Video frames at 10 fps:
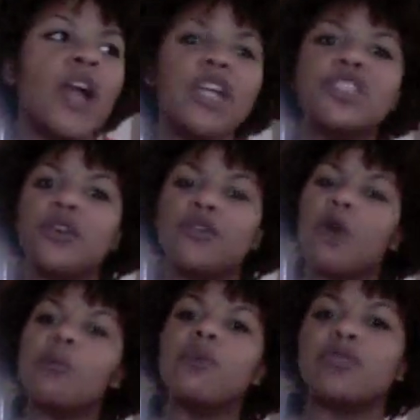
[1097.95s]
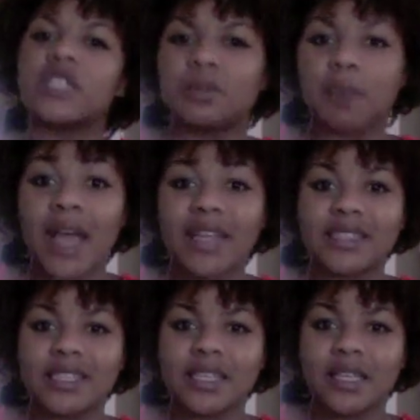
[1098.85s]
Where's your form of
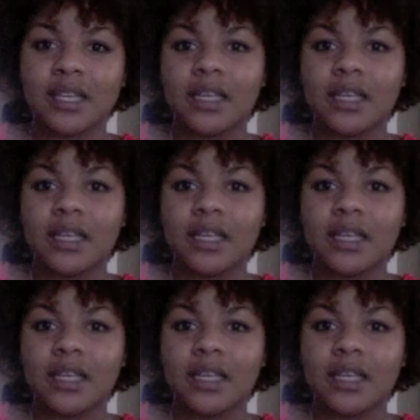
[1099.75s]
respect?